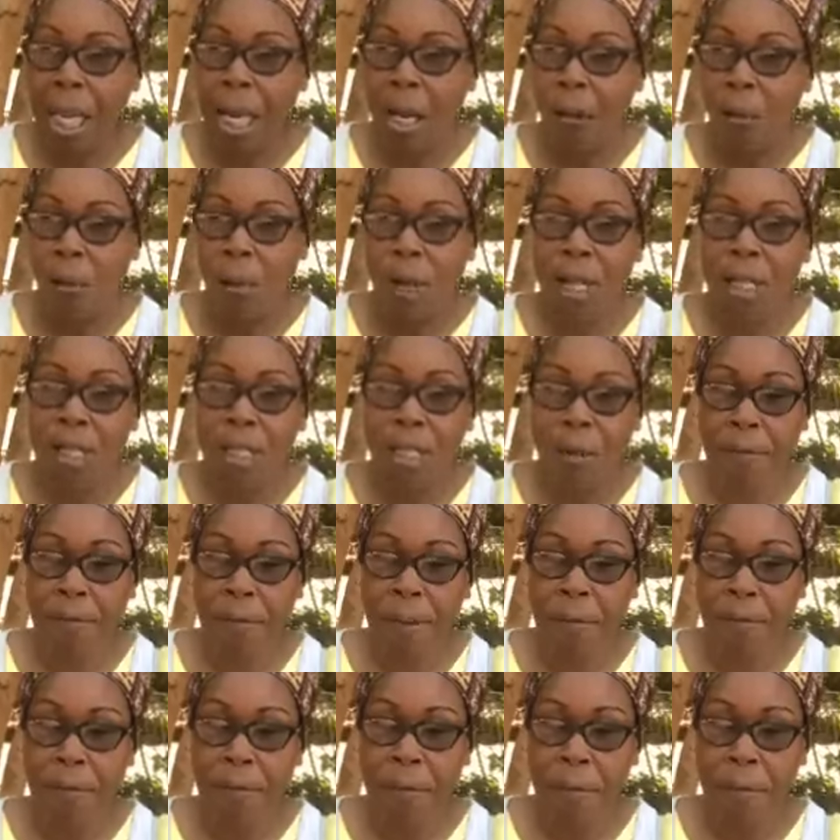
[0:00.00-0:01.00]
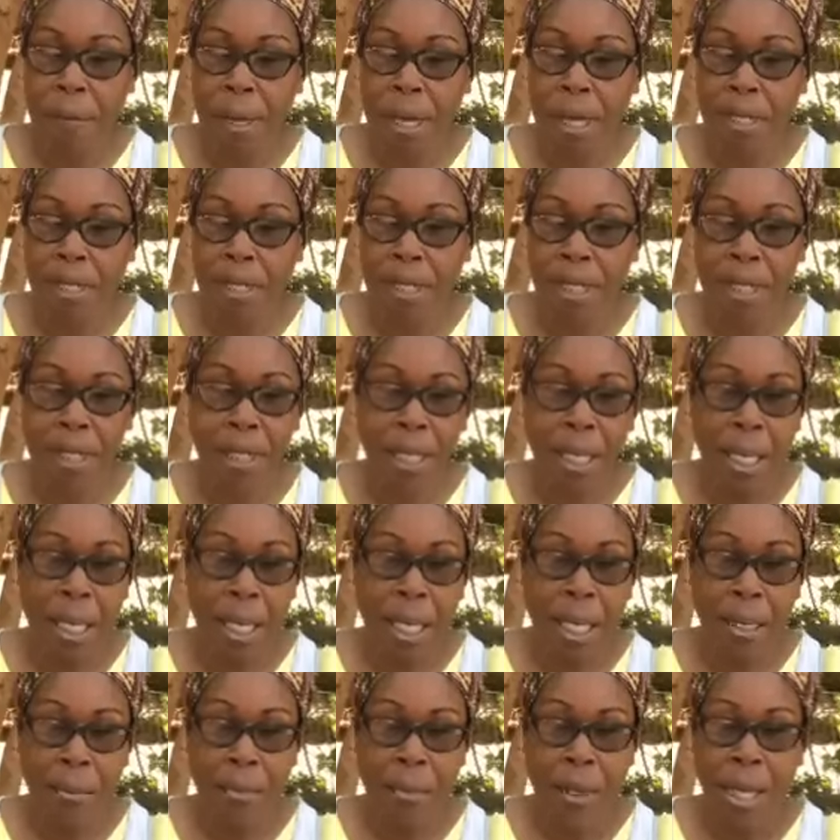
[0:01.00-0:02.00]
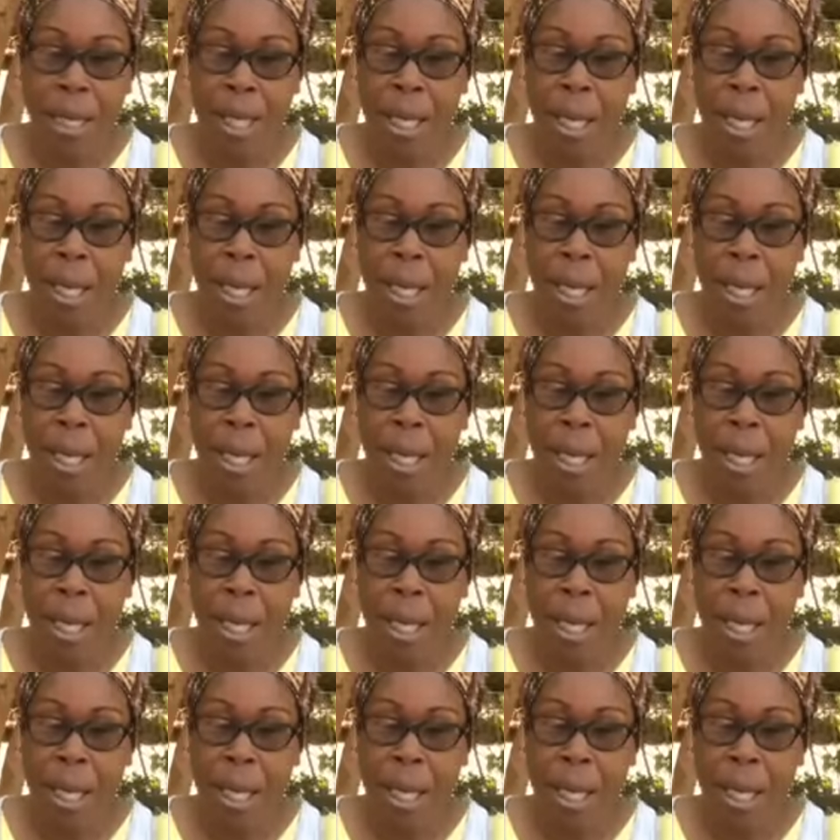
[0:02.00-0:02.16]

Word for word: a wealth of information. Um,